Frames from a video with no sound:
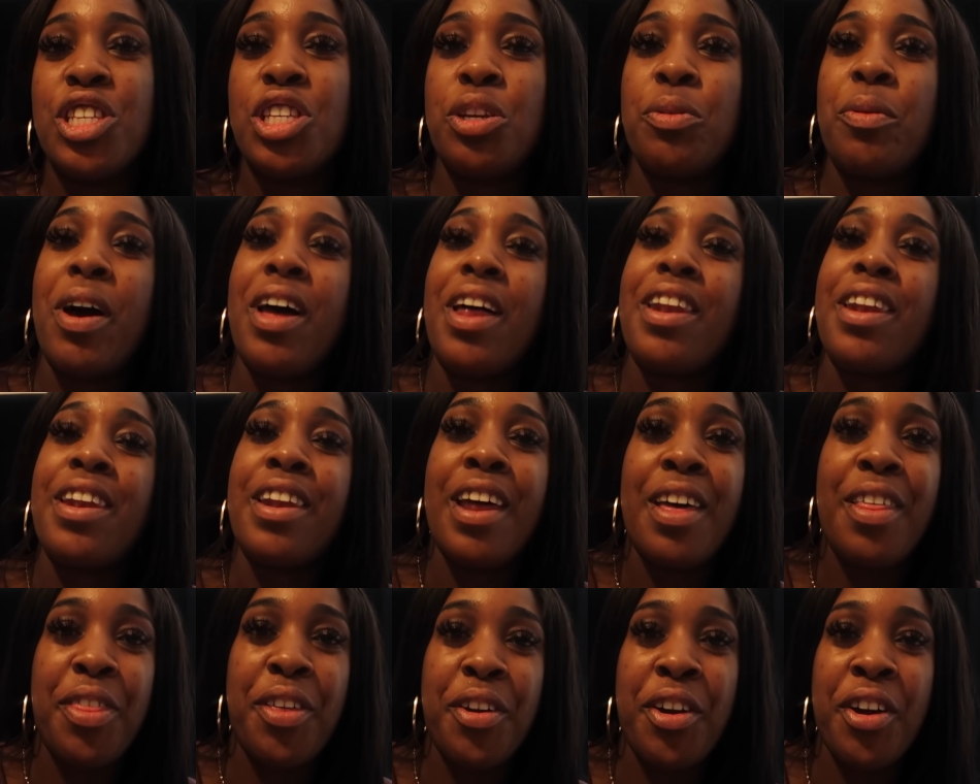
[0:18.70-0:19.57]
to
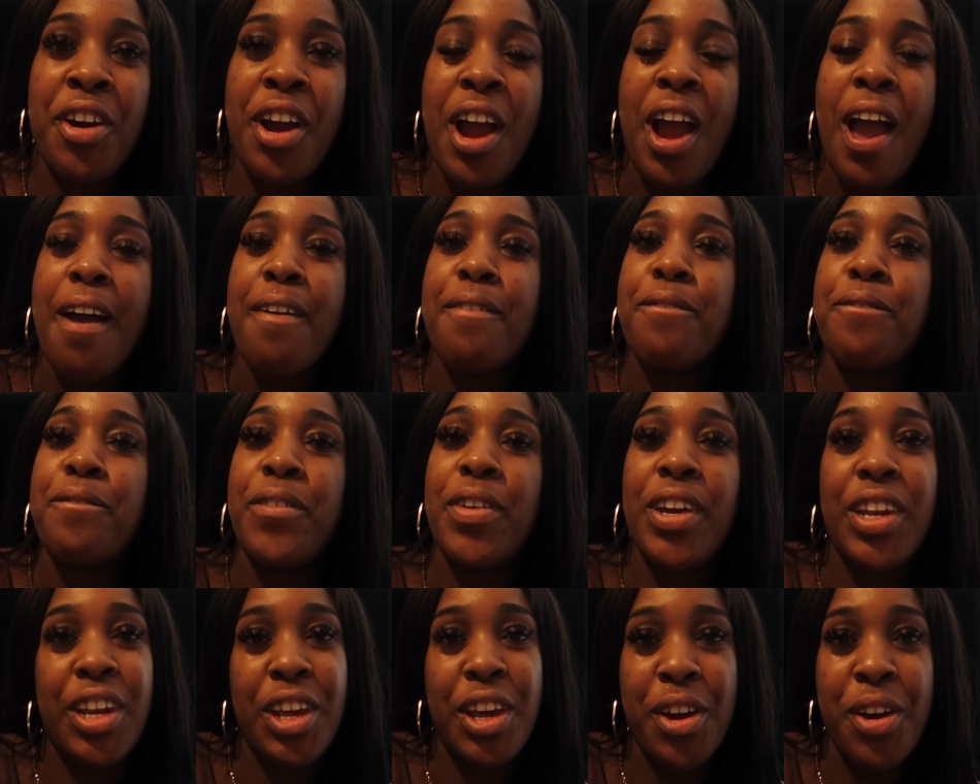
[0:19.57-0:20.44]
another
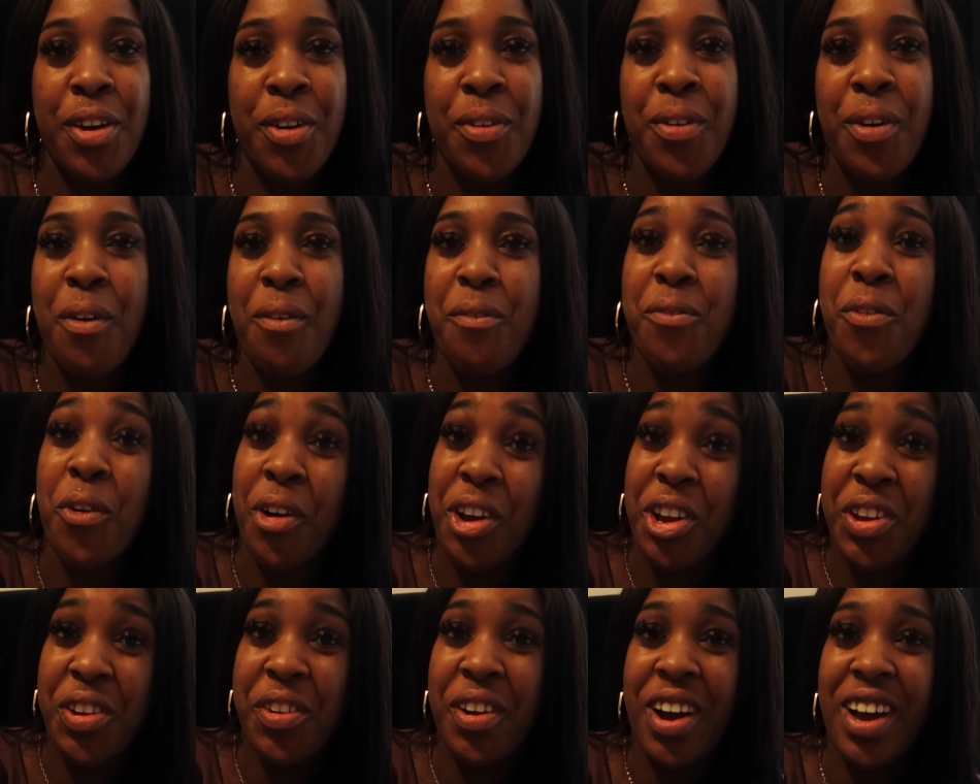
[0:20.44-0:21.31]
video for you